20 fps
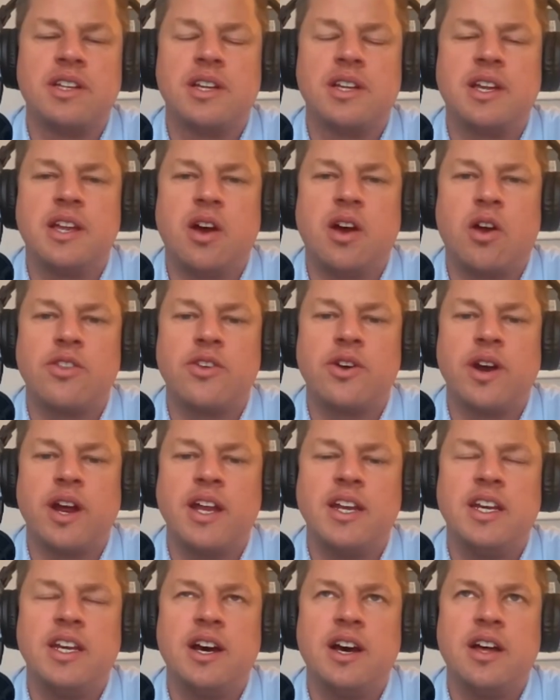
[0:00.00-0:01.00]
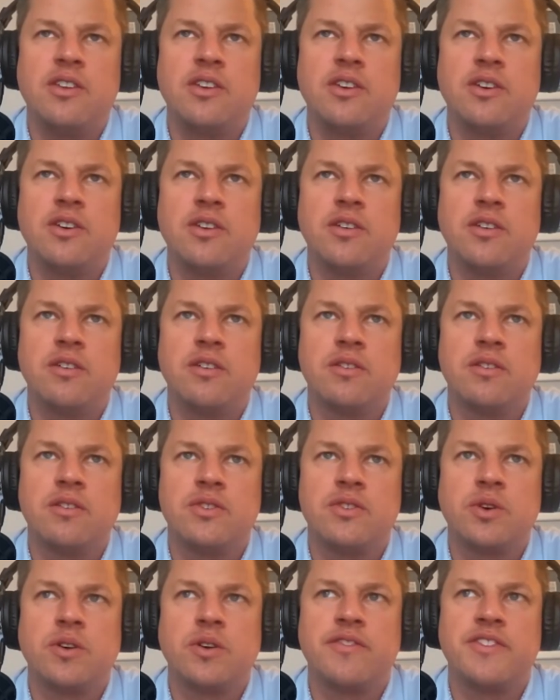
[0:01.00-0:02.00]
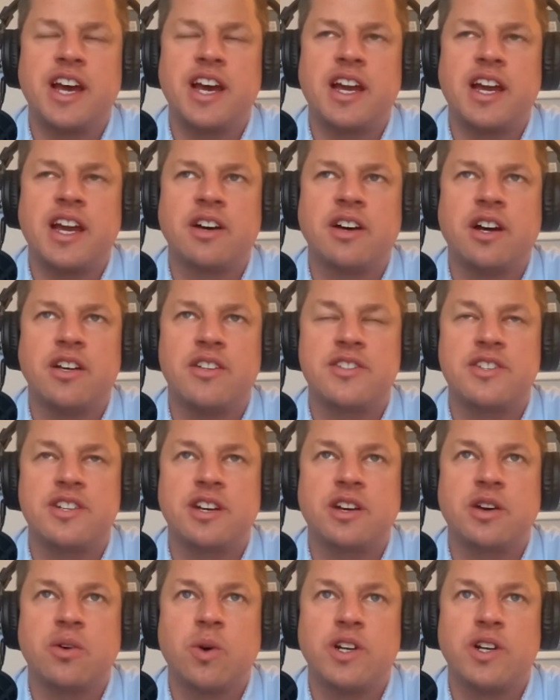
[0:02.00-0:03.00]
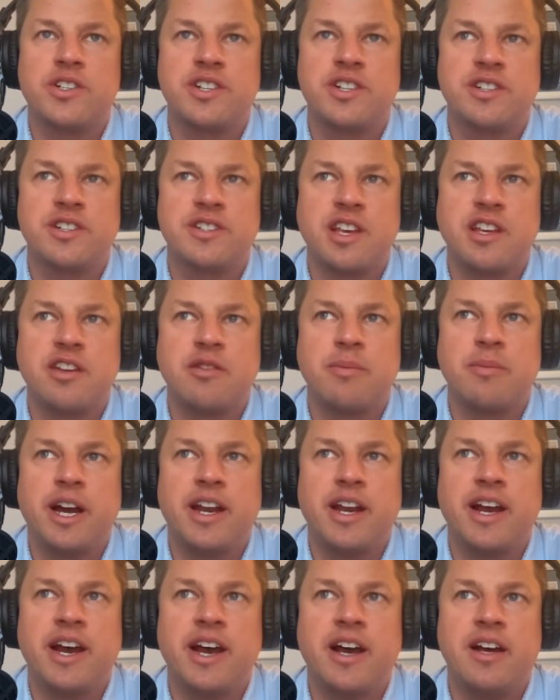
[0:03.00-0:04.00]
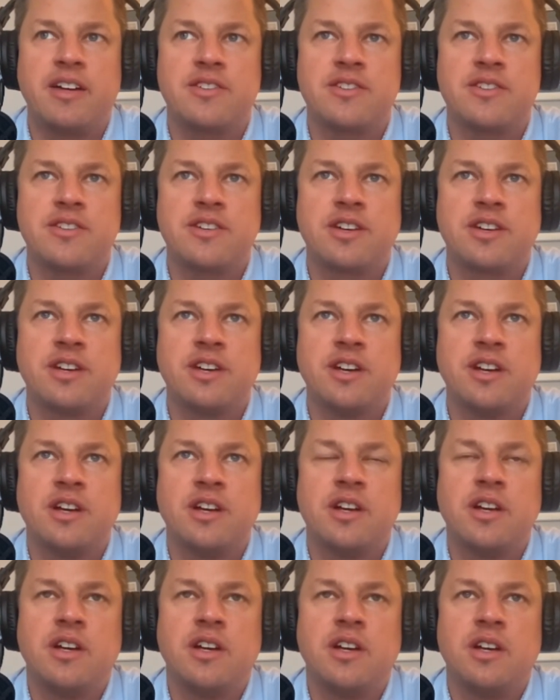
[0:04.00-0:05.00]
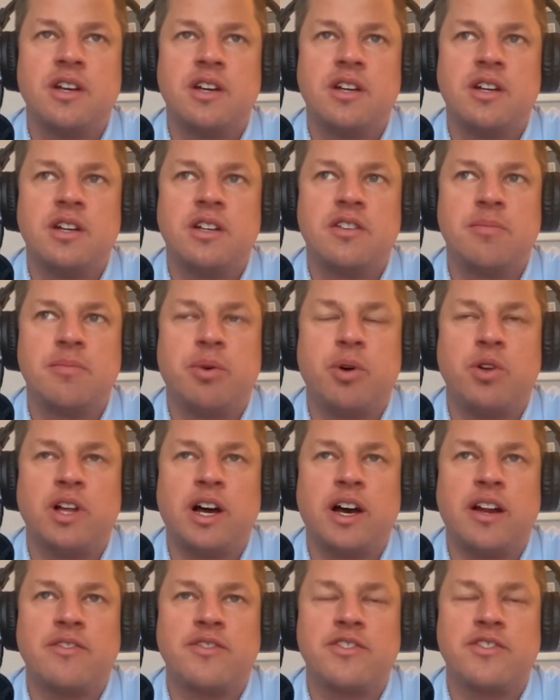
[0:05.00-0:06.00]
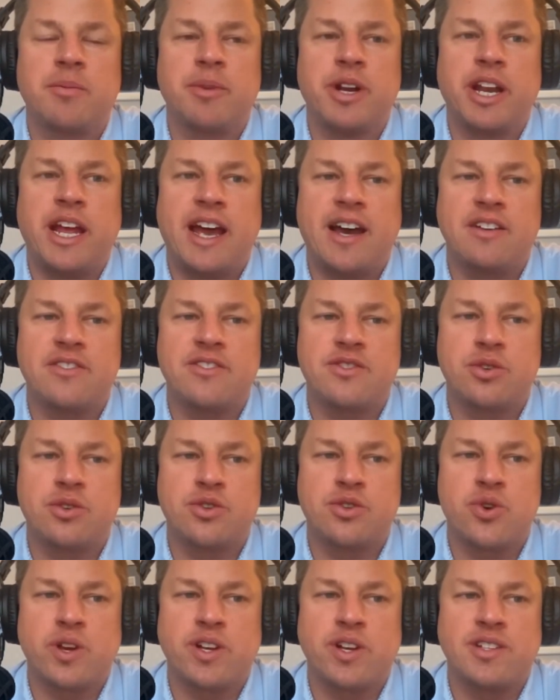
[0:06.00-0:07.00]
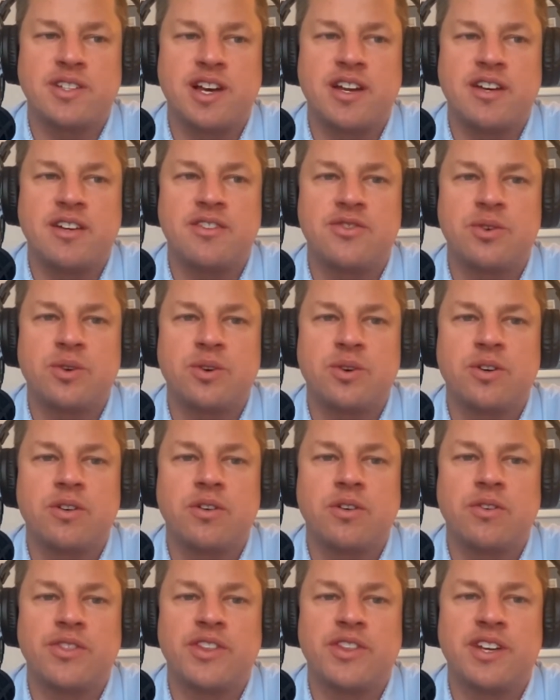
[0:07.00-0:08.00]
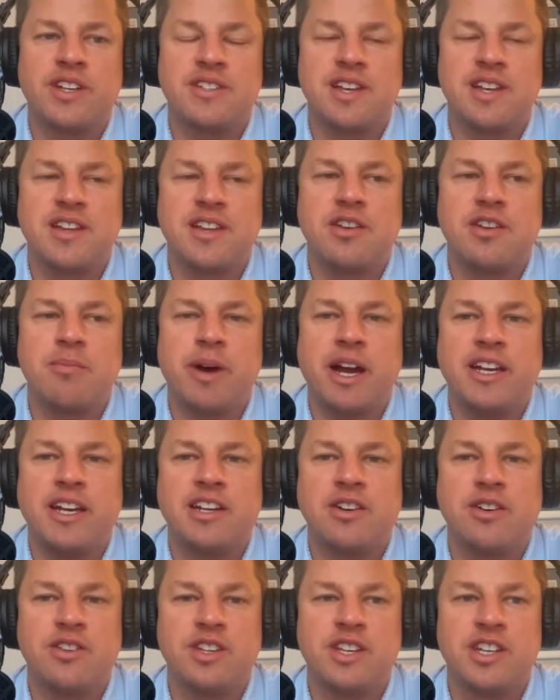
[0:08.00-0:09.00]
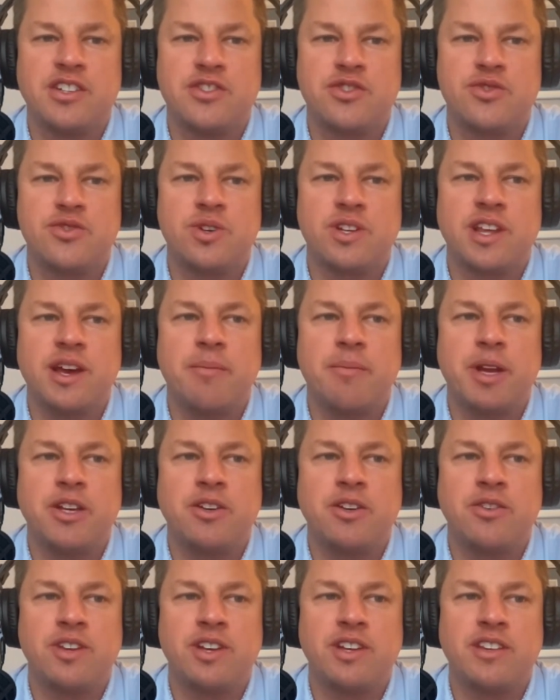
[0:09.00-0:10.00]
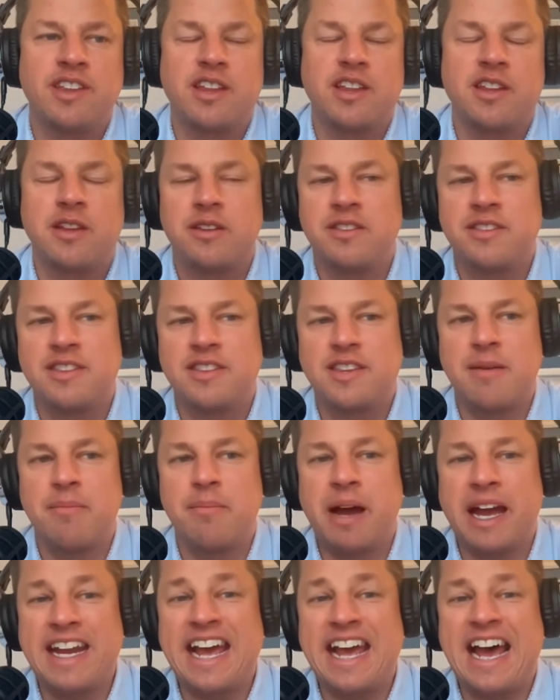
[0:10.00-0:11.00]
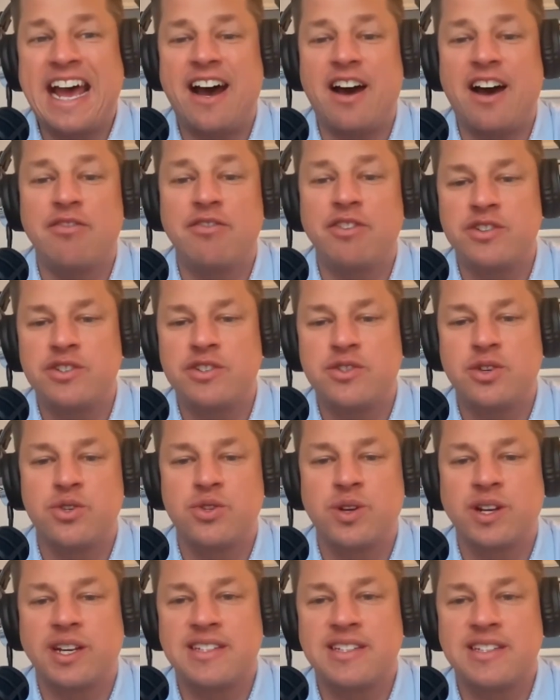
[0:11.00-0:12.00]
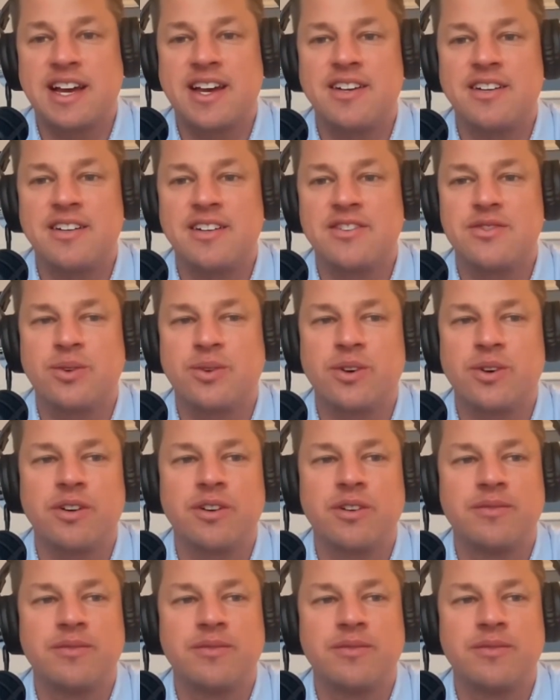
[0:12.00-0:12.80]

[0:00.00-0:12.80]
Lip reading: are there any other sort of diagnostic questions that you might ask to pull out if someone has social anxiety disorder, or things that you might hear in the history that make you think that they might have social anxiety disorder?